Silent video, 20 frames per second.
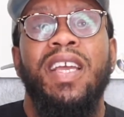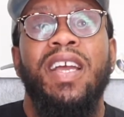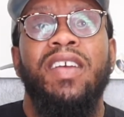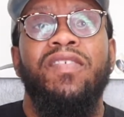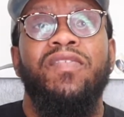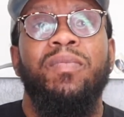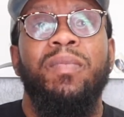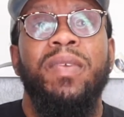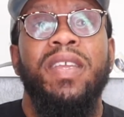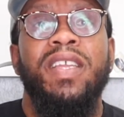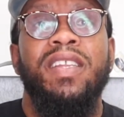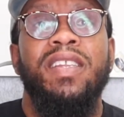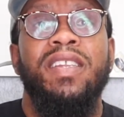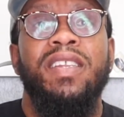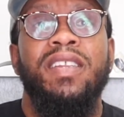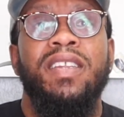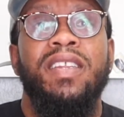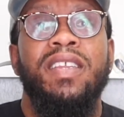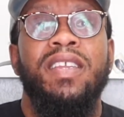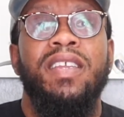have
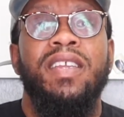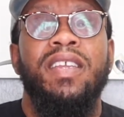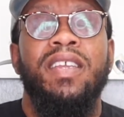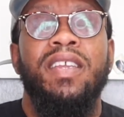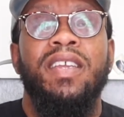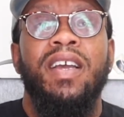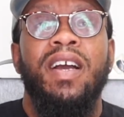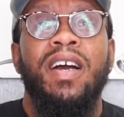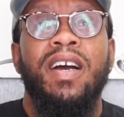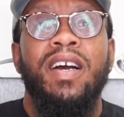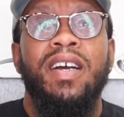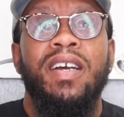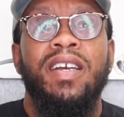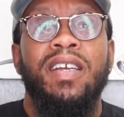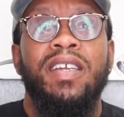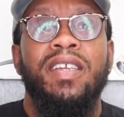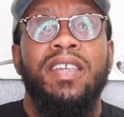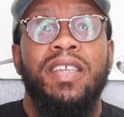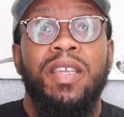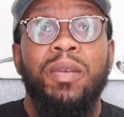been
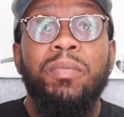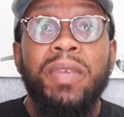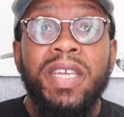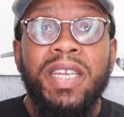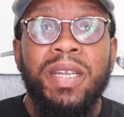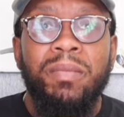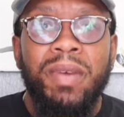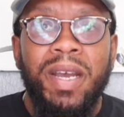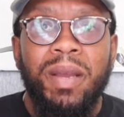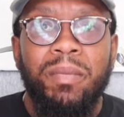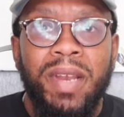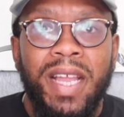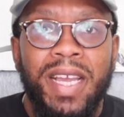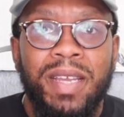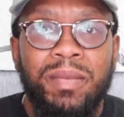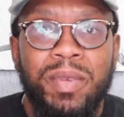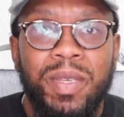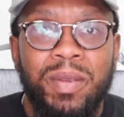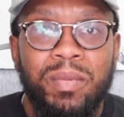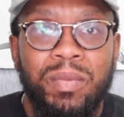committed by
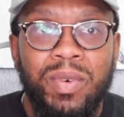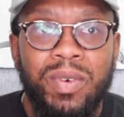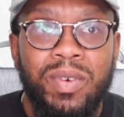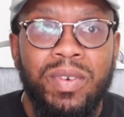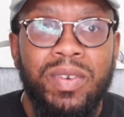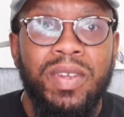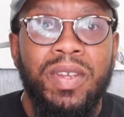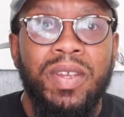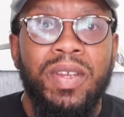black people.